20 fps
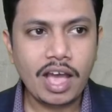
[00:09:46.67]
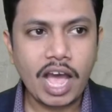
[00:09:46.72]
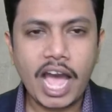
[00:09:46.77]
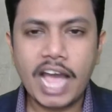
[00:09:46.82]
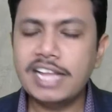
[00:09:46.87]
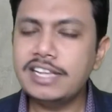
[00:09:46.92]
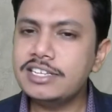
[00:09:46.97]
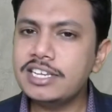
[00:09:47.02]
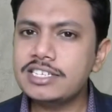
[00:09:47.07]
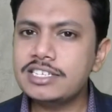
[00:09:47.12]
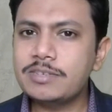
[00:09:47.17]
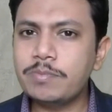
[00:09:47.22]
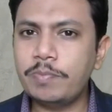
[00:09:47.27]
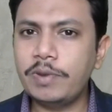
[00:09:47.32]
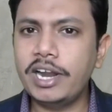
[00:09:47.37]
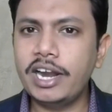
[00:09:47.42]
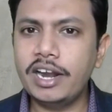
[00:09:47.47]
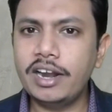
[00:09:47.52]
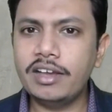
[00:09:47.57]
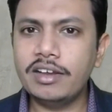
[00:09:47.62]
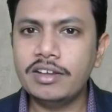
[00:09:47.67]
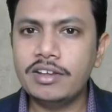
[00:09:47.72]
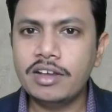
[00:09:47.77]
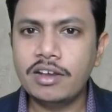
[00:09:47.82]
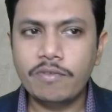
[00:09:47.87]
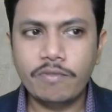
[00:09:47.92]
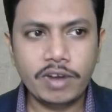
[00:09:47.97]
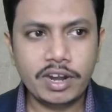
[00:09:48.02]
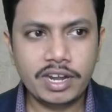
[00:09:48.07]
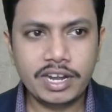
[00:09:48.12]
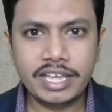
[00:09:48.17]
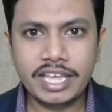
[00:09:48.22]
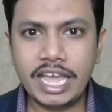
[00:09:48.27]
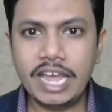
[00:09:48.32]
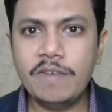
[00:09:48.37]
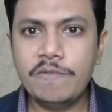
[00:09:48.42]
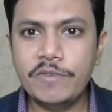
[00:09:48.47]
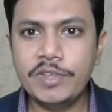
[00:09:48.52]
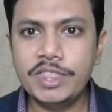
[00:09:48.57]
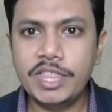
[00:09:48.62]
I just played one
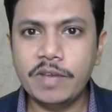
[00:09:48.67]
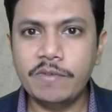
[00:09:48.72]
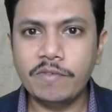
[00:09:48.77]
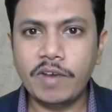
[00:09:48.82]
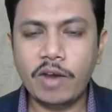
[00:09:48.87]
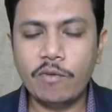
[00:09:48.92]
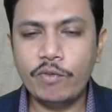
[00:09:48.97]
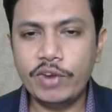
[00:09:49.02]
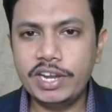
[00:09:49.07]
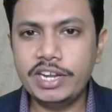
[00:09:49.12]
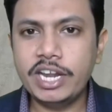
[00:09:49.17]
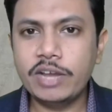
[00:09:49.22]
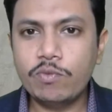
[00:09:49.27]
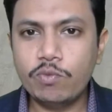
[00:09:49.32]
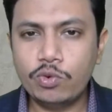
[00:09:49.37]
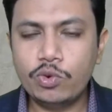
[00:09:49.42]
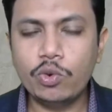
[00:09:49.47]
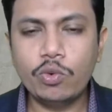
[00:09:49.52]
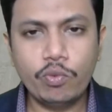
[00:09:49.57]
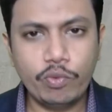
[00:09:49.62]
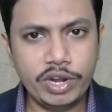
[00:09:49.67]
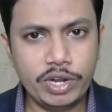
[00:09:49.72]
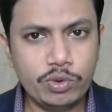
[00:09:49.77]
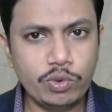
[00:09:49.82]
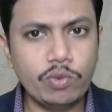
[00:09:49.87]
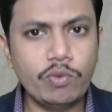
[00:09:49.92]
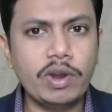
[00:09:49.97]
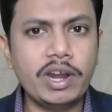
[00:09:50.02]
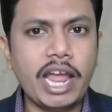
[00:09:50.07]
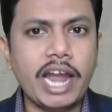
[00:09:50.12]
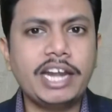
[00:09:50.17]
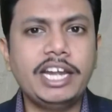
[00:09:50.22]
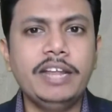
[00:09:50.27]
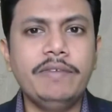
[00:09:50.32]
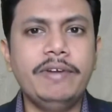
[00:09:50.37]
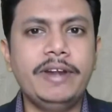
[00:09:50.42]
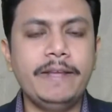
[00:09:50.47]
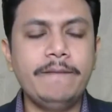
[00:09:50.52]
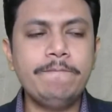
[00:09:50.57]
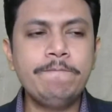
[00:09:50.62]
game with them. We took one
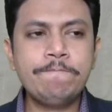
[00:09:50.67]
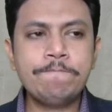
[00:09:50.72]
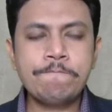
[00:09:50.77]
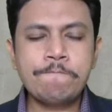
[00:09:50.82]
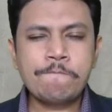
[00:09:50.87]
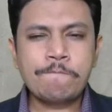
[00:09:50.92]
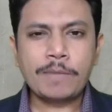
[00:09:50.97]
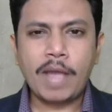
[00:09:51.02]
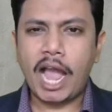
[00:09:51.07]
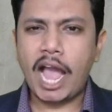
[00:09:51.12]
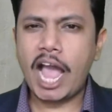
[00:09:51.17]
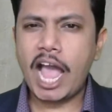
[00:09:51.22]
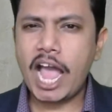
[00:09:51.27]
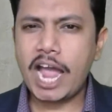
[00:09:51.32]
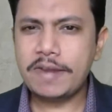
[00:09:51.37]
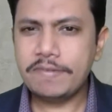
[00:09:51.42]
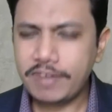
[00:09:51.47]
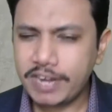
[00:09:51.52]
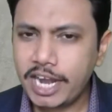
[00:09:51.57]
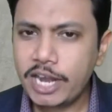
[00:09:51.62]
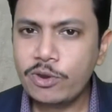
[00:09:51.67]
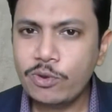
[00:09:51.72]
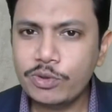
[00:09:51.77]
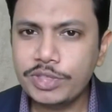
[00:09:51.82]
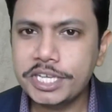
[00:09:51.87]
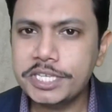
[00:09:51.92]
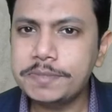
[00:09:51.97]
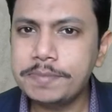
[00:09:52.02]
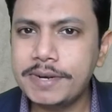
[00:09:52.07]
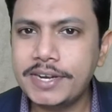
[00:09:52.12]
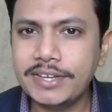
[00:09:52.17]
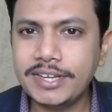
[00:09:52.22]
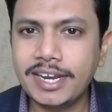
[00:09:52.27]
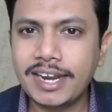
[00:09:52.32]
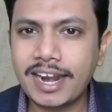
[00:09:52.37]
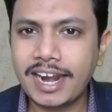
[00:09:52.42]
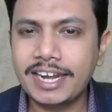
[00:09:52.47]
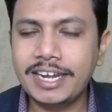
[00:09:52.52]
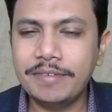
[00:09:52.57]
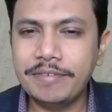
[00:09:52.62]
activity, and when I took this
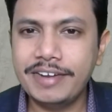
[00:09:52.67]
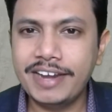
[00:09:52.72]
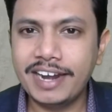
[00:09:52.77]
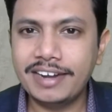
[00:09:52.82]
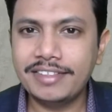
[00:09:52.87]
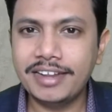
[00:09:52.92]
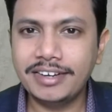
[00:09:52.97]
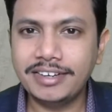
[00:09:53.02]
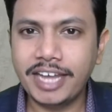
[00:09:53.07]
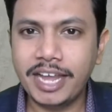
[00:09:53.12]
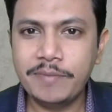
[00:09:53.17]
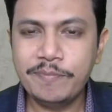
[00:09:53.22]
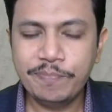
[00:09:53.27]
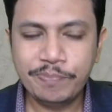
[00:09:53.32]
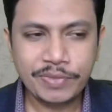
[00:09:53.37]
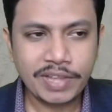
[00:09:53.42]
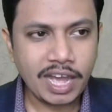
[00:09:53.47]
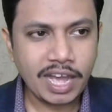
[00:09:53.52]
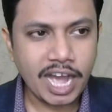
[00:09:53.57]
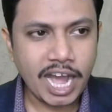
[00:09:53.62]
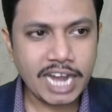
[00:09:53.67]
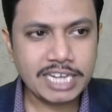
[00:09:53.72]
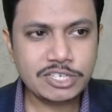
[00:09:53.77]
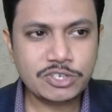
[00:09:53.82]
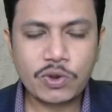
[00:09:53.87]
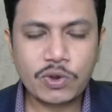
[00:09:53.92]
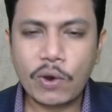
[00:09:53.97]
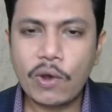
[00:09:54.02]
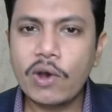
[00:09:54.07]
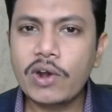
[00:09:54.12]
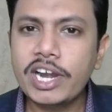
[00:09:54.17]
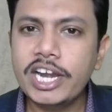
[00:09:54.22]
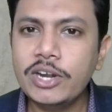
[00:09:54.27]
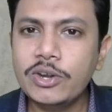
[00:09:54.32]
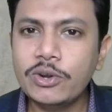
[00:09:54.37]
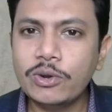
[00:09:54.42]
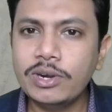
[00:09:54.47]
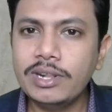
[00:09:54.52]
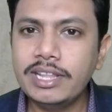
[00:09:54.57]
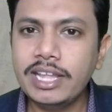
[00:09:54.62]
particular activity at that time, I strongly
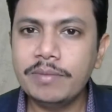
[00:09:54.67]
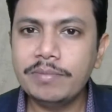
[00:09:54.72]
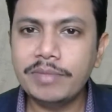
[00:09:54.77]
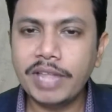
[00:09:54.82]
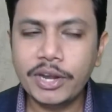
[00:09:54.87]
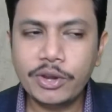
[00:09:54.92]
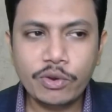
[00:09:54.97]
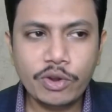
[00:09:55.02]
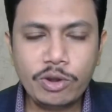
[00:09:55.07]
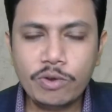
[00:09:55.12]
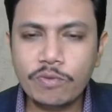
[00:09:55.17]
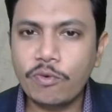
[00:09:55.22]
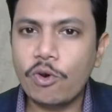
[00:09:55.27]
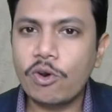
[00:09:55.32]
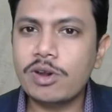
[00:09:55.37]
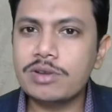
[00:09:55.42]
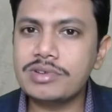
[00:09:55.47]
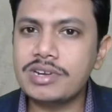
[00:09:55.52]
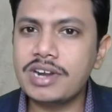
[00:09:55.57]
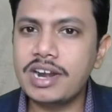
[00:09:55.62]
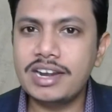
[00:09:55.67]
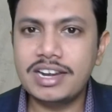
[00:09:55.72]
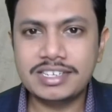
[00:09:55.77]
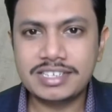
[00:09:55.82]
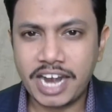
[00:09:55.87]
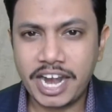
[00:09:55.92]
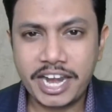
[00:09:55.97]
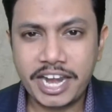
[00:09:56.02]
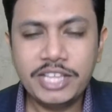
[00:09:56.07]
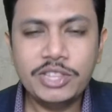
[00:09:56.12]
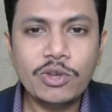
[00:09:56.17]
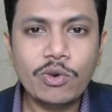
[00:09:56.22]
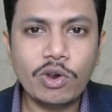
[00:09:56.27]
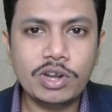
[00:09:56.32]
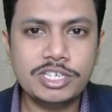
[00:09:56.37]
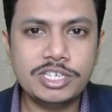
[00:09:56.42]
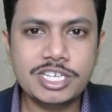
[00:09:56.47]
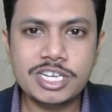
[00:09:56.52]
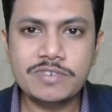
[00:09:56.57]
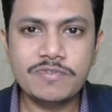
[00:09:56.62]
told them that you need to focus on understanding the
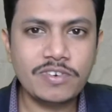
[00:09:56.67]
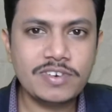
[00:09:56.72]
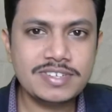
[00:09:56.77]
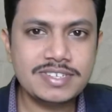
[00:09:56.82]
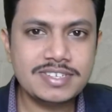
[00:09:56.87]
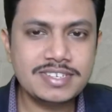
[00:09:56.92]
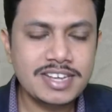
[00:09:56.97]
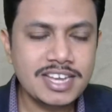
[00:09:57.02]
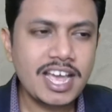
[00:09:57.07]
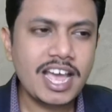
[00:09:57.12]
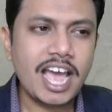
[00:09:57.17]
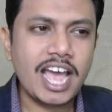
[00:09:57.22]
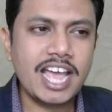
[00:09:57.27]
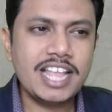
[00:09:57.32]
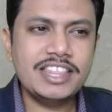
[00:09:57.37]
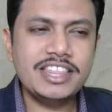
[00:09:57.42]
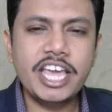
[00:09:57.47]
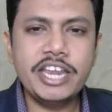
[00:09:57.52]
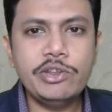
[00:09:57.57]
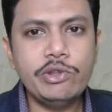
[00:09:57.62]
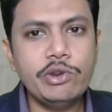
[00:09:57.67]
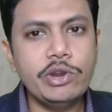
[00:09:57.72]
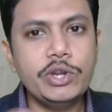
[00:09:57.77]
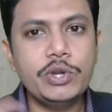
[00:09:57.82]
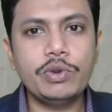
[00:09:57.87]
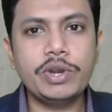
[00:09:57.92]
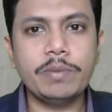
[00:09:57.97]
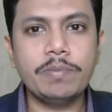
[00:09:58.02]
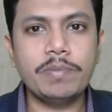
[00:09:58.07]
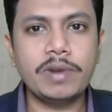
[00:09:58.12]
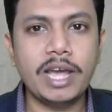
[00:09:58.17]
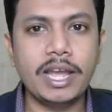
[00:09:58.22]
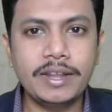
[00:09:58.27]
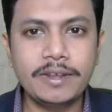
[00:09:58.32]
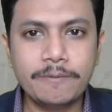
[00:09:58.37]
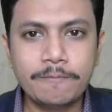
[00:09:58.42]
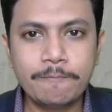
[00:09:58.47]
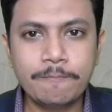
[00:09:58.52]
question first, and then you need to reply.